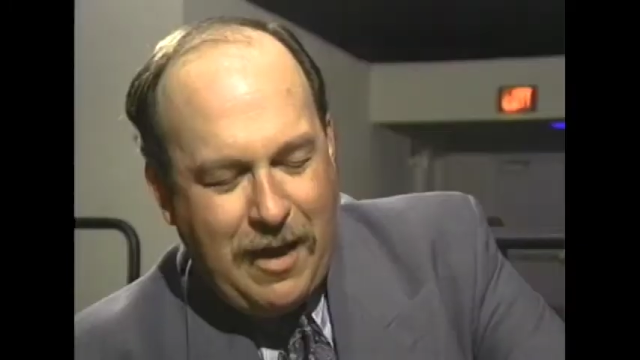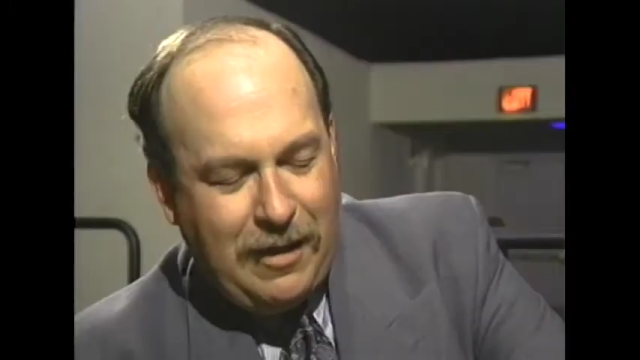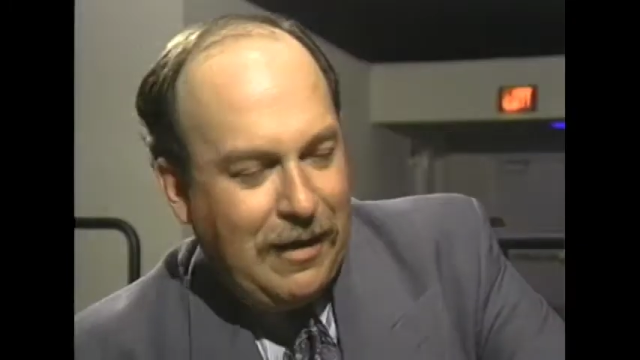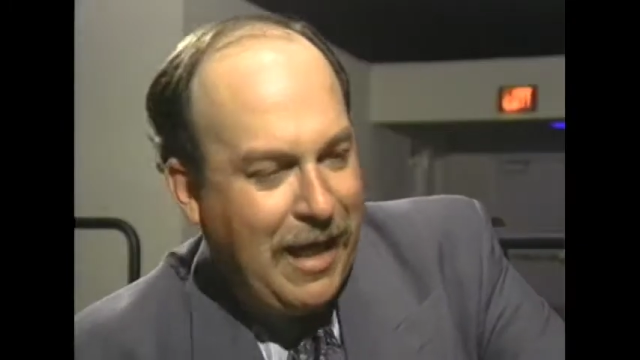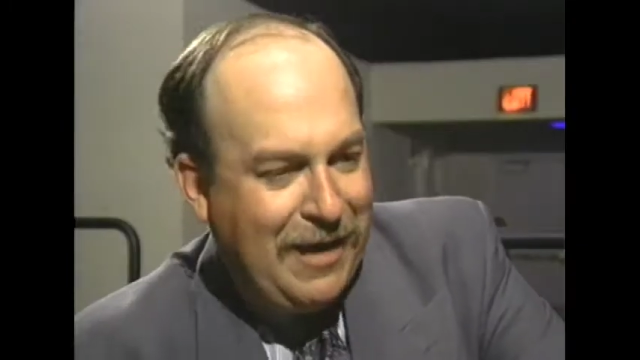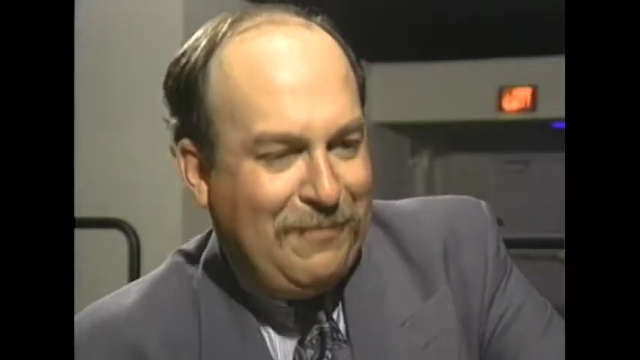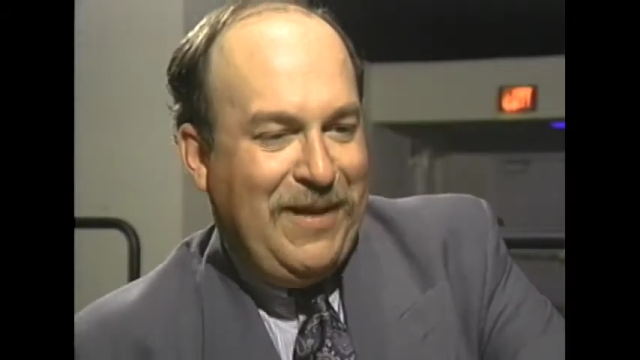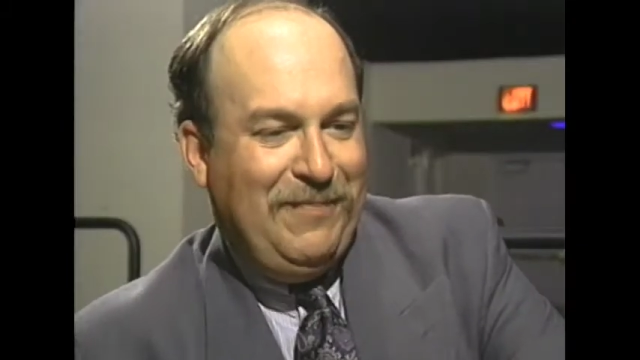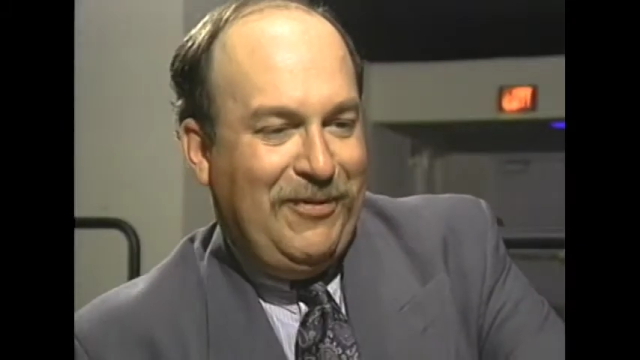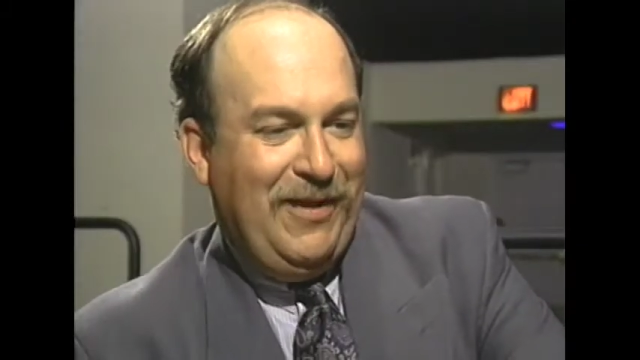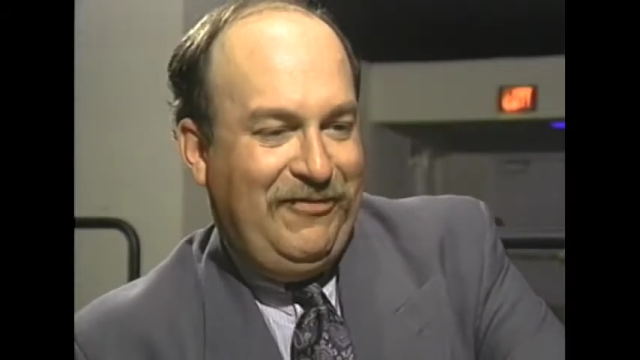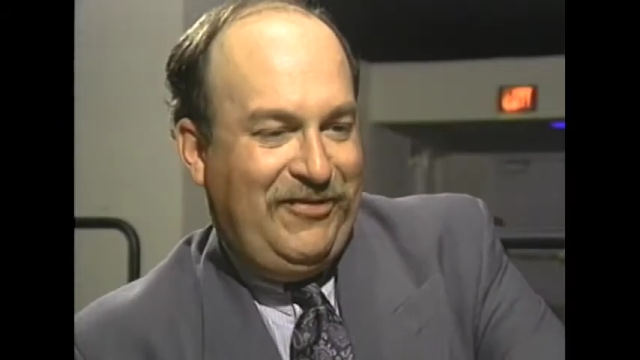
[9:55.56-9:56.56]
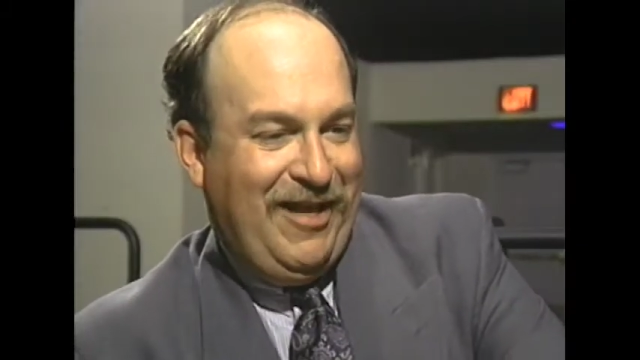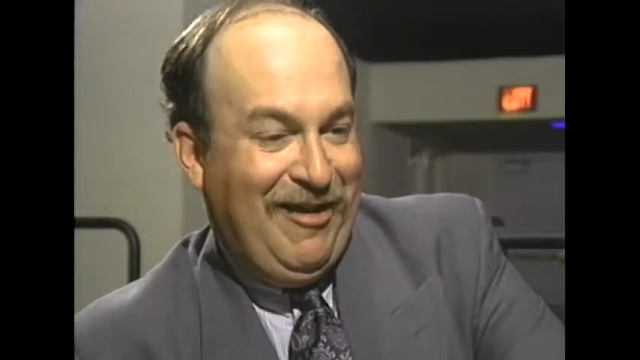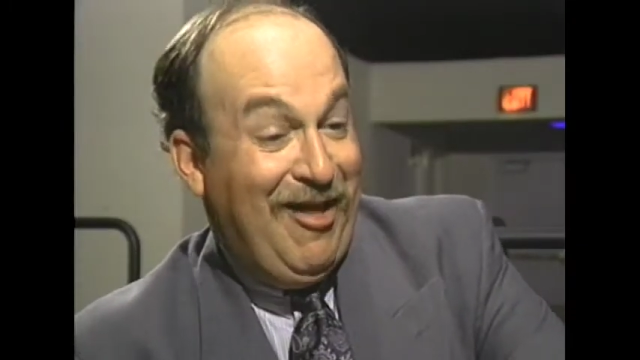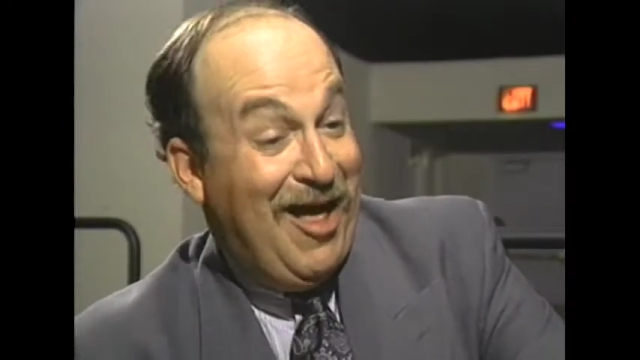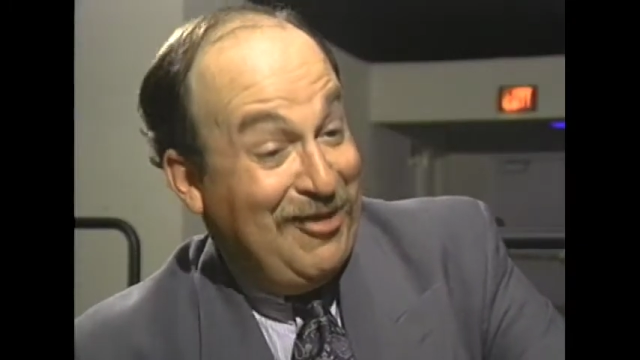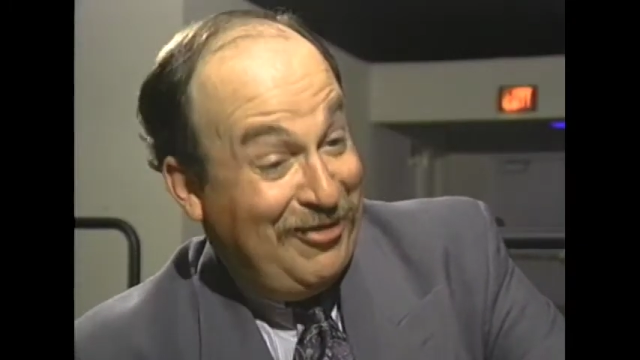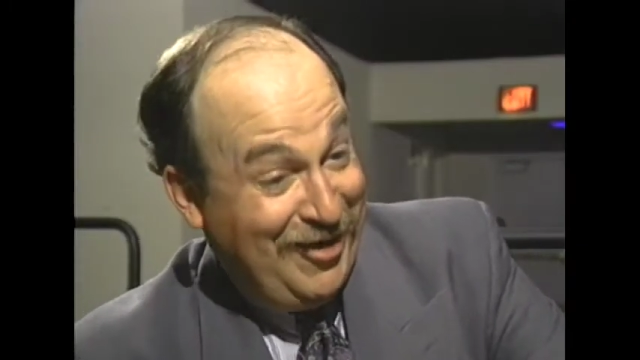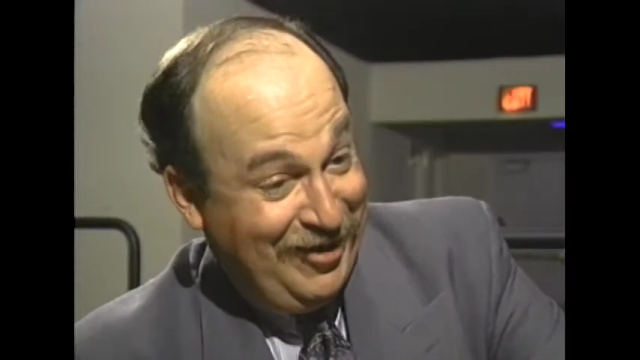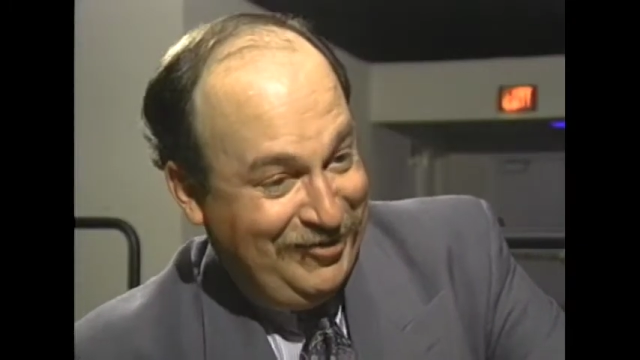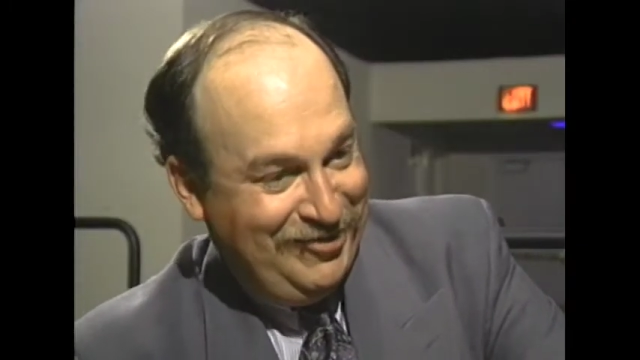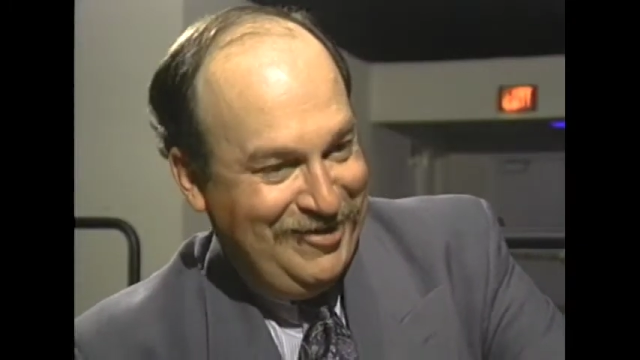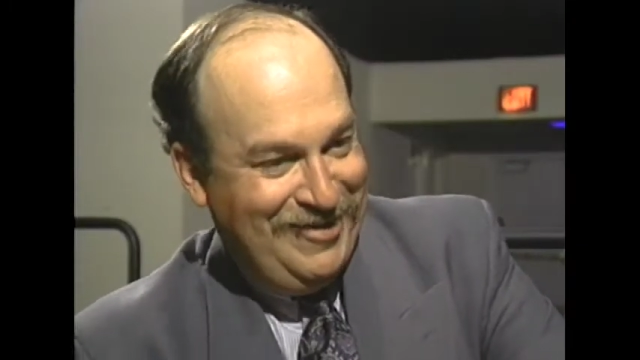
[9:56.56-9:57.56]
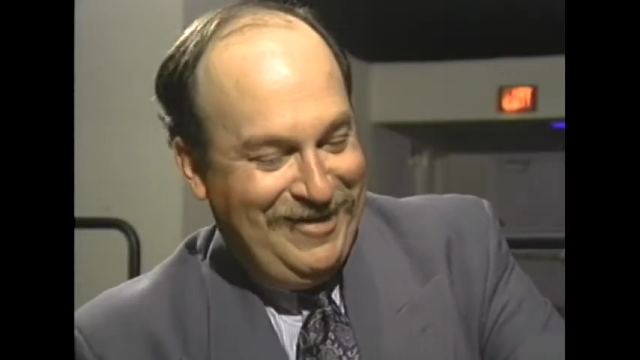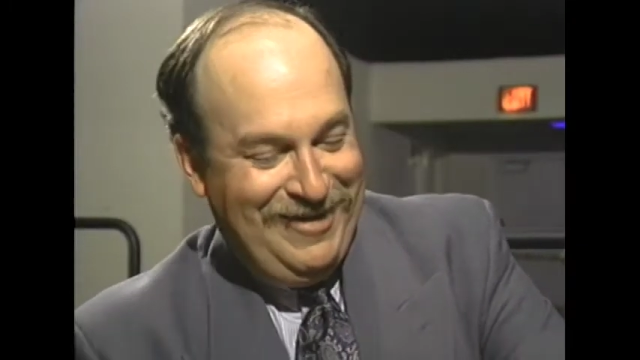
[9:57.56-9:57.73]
lot of people have said a lot of things